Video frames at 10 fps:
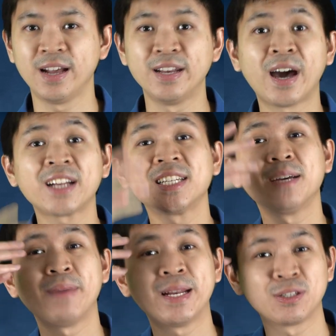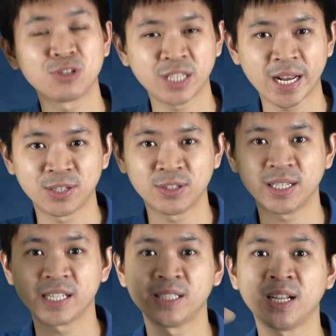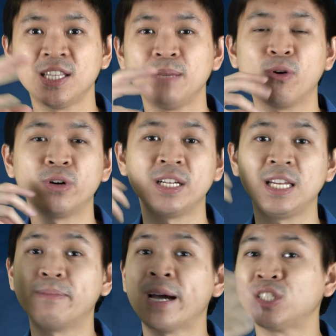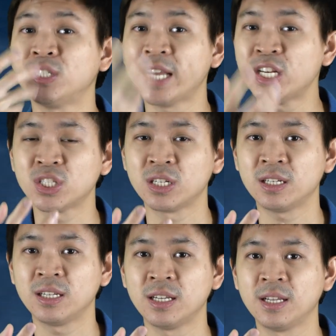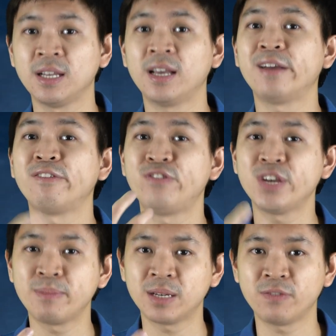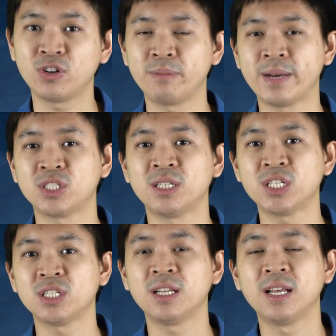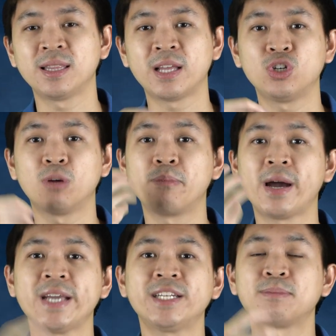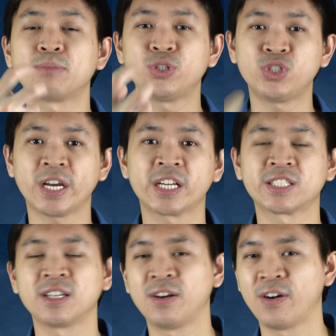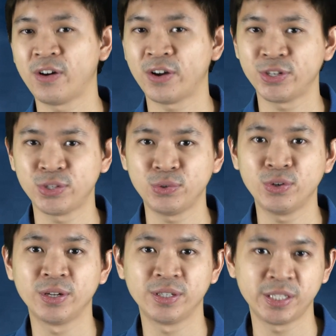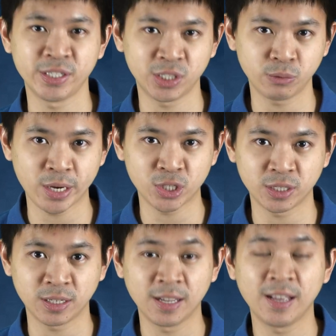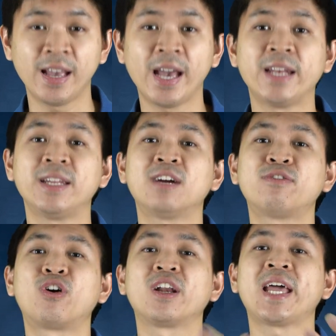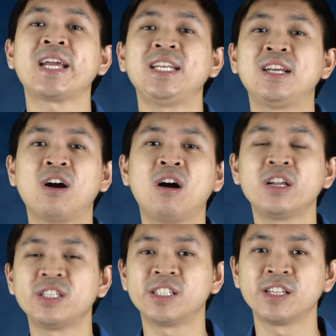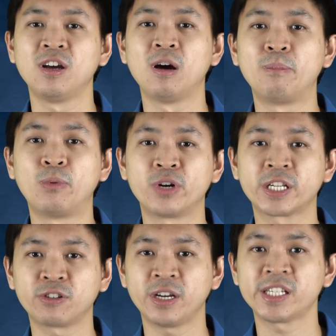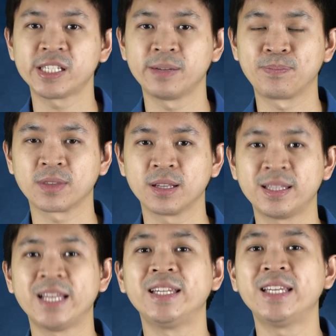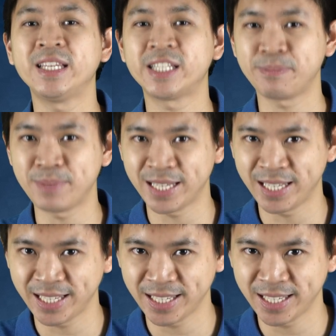not the mental chatter. That's nothing more than imagination, a figment of your imagination that your mind projects onto the situation and therefore likely causes more stress than needs be.